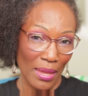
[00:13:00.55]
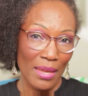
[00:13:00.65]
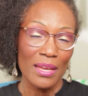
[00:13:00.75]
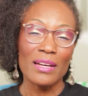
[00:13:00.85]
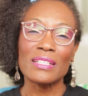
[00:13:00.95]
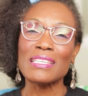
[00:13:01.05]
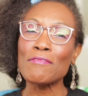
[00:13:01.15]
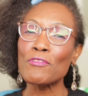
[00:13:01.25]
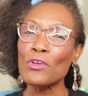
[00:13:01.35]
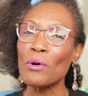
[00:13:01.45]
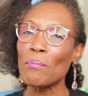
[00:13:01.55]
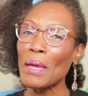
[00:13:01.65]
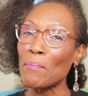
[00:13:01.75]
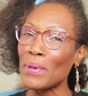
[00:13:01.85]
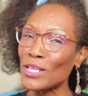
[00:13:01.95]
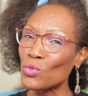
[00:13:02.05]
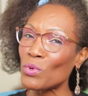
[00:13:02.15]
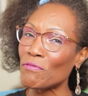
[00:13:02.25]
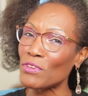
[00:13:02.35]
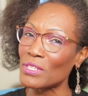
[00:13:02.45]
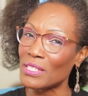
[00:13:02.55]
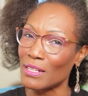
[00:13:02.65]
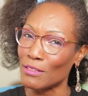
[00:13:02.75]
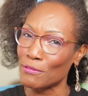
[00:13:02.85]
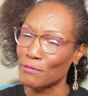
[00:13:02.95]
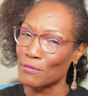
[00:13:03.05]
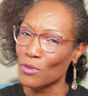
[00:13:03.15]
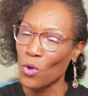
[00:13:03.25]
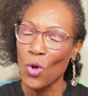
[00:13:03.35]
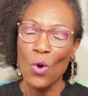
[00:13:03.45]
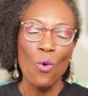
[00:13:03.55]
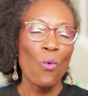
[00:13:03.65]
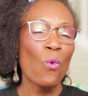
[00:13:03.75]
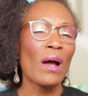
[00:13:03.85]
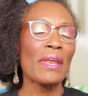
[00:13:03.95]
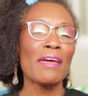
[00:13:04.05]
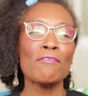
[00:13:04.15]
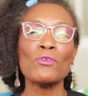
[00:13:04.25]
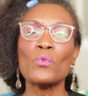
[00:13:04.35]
Because if you don't make peace with yourself, whatever